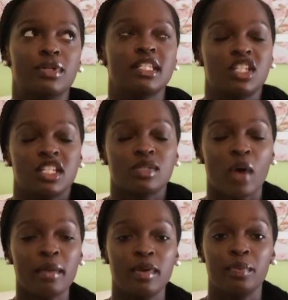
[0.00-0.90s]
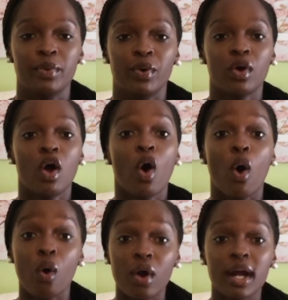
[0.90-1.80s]
Is it just white people?
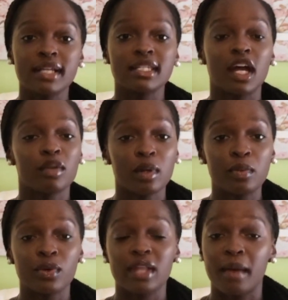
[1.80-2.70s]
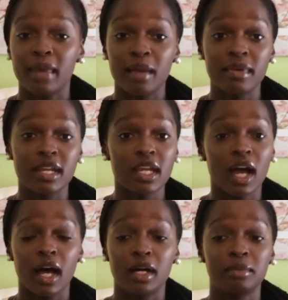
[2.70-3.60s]
Or is it other people that maybe
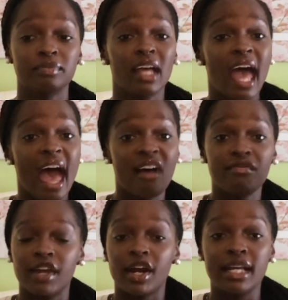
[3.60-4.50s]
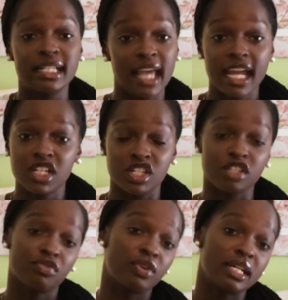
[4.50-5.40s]
have various ages?
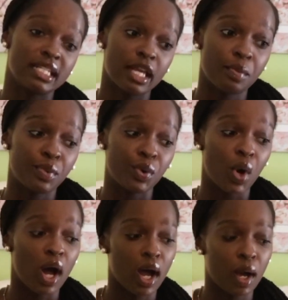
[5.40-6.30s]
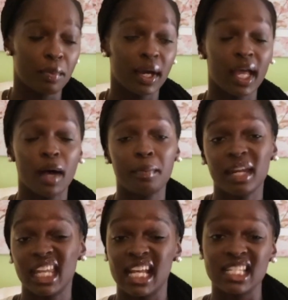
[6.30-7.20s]
For example, a
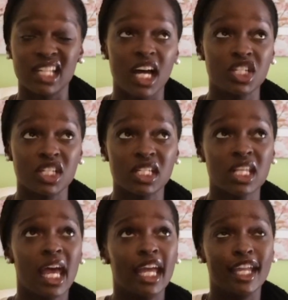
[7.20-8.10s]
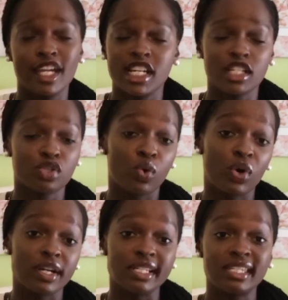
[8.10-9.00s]
company that's not just geared
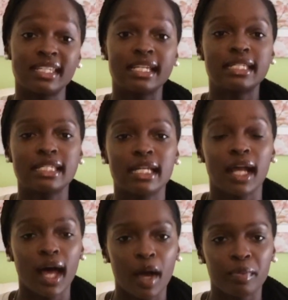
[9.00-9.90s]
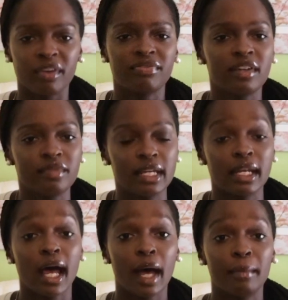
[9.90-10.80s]
towards 60 and up or 50 and
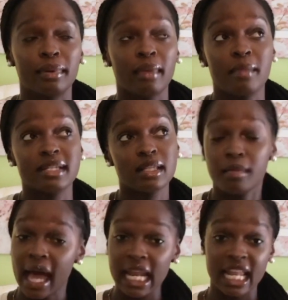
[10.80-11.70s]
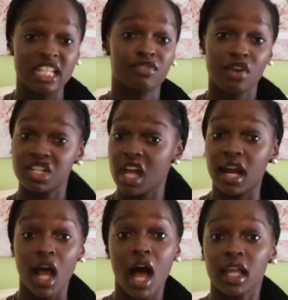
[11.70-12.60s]
up, but maybe somebody that's fresh out of
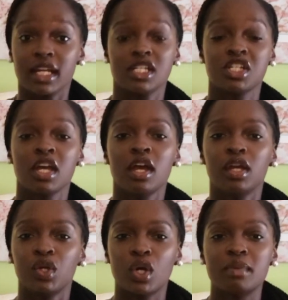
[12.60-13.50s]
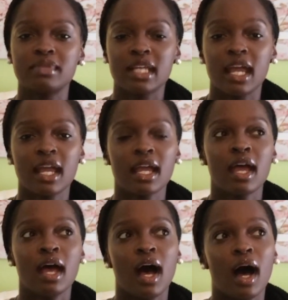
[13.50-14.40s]
college. You know what I'm saying?
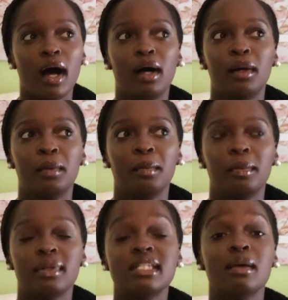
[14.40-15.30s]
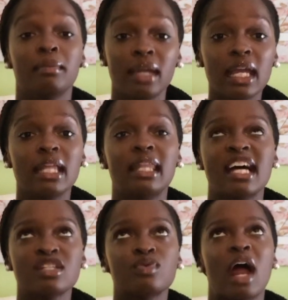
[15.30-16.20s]
To me,
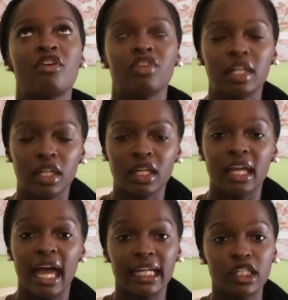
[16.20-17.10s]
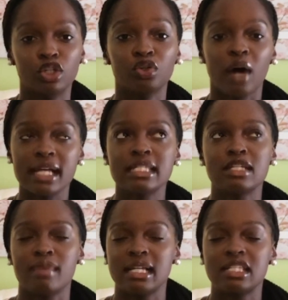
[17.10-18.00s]
that's what I really look at. Do I see
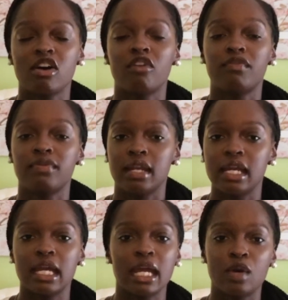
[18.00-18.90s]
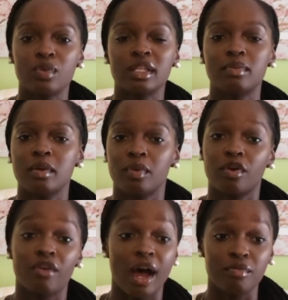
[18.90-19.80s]
myself fitting in with the people
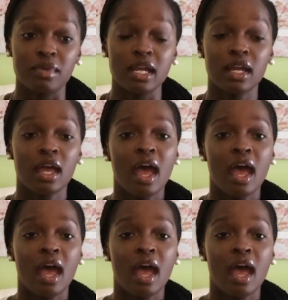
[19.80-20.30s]
around me?